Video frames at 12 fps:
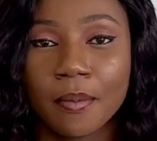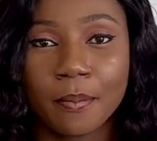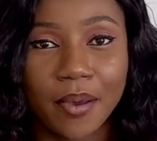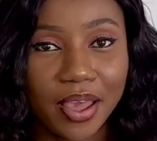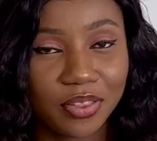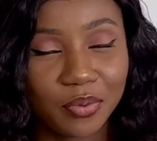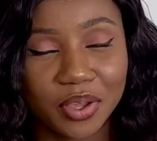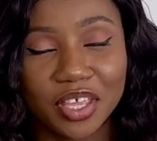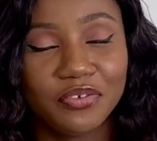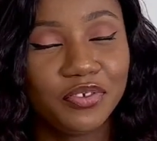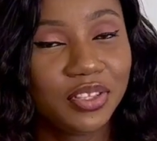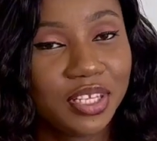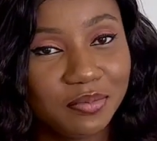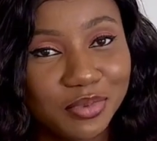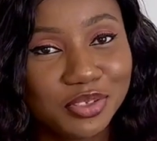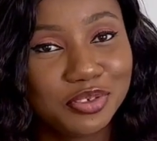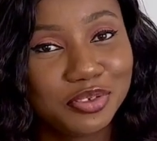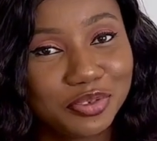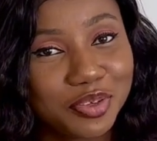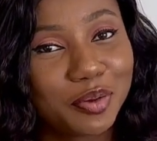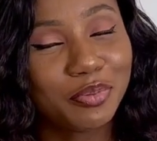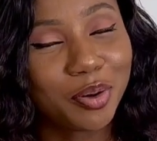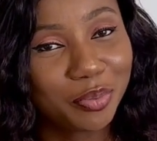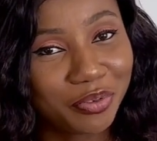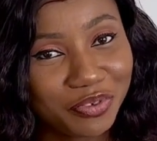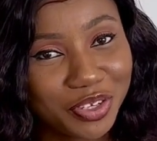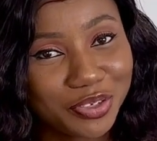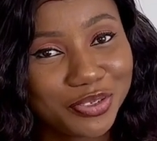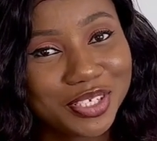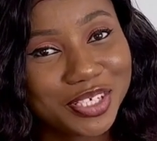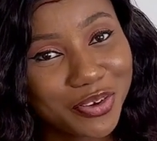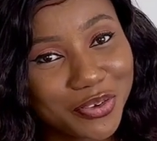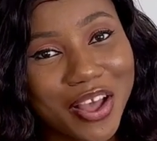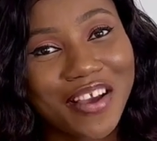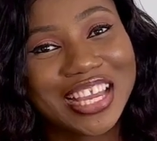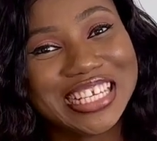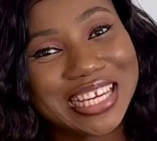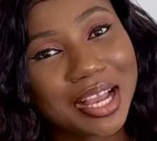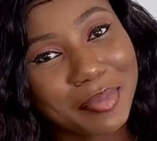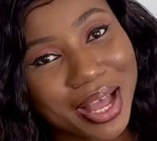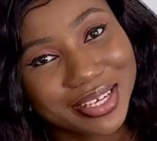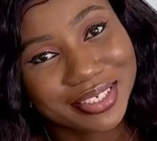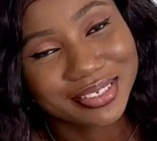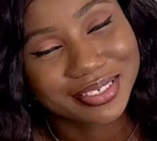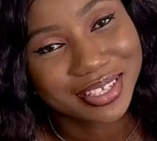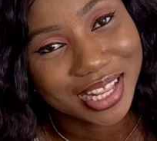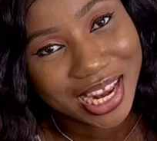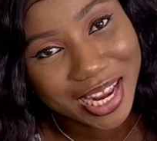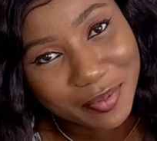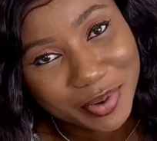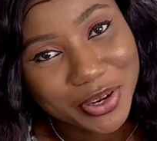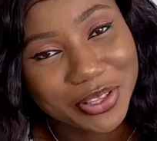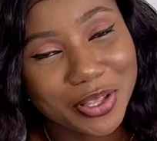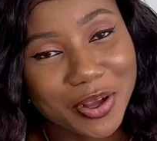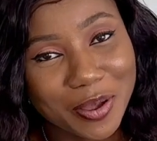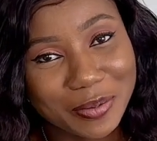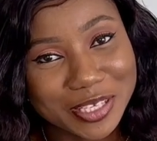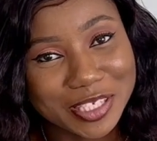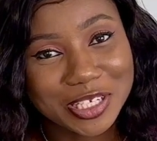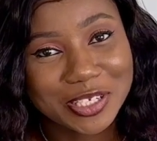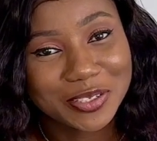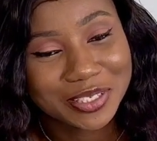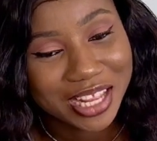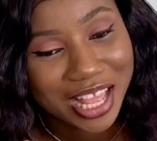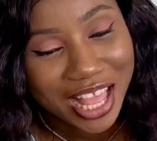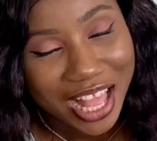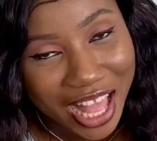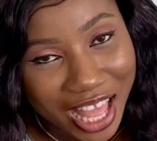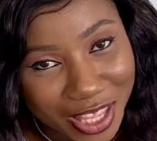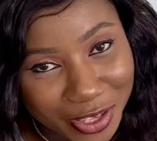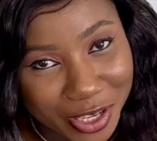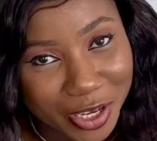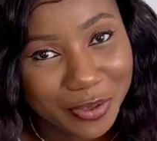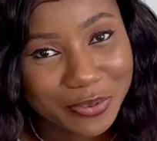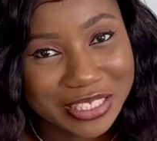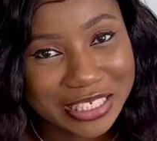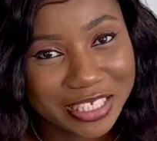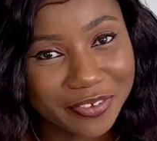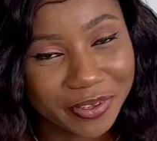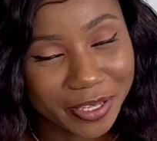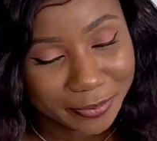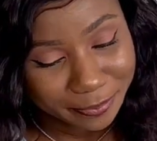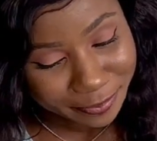By the way, if you need me to do a proper video to tell you how I jackpot, let me know in the comment section, and your girl will deliver.